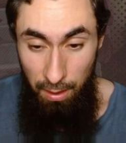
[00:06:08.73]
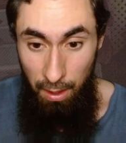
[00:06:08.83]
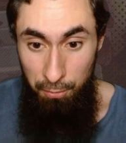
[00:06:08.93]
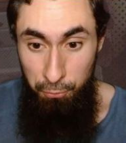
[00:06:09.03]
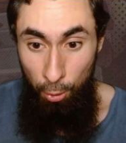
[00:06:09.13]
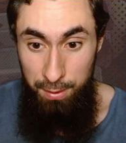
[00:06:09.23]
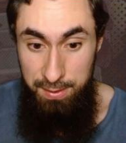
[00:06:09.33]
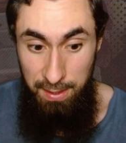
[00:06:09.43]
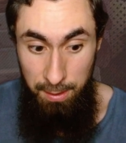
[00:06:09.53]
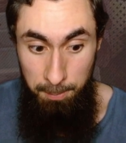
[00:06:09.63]
on a
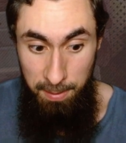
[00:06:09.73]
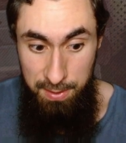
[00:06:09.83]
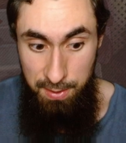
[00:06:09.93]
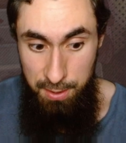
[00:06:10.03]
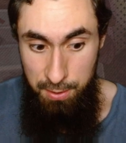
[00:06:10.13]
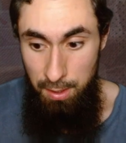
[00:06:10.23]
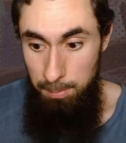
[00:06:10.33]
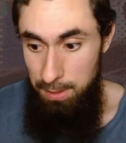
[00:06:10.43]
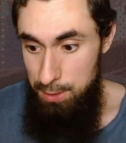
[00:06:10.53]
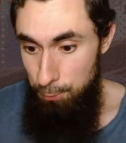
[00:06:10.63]
daily basis,
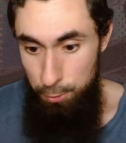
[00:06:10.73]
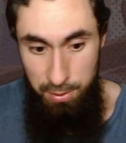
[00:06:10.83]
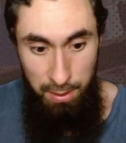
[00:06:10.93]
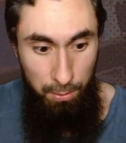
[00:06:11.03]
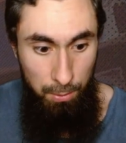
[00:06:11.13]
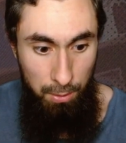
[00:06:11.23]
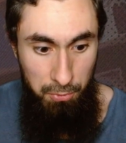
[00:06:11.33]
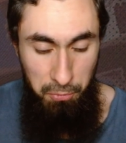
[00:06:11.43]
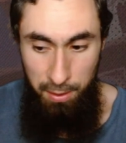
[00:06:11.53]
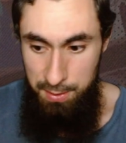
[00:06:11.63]
because if you take a look,
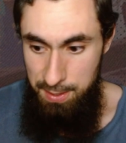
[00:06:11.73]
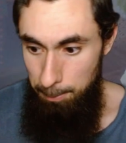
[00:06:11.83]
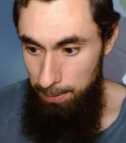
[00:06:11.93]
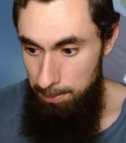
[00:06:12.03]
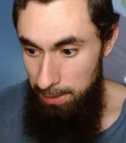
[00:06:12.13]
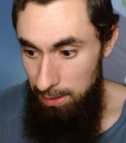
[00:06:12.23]
for example, at my